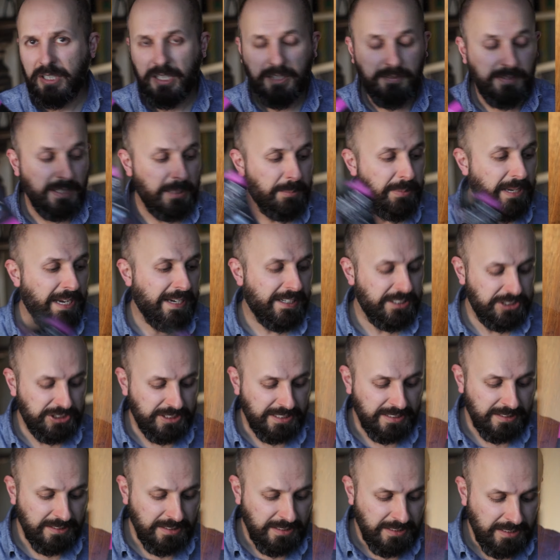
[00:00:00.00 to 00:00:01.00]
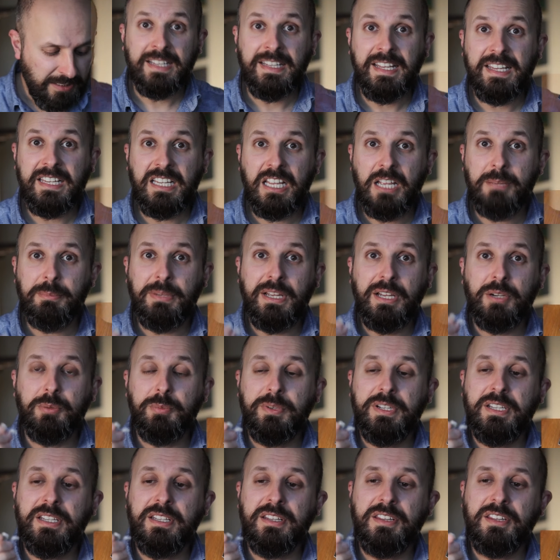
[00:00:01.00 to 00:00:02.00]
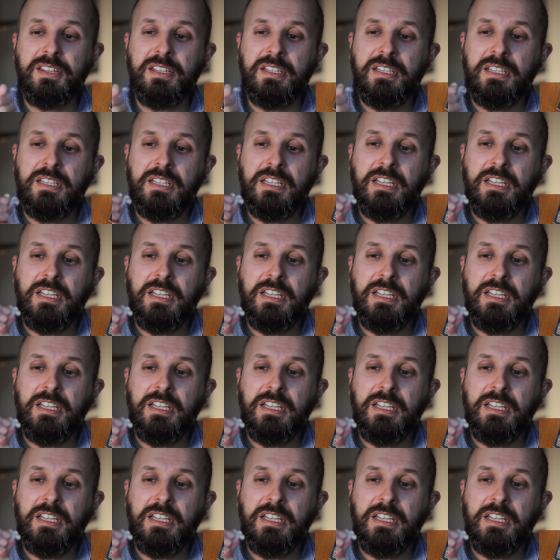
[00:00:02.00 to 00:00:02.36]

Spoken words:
lovely packaging, and they come out with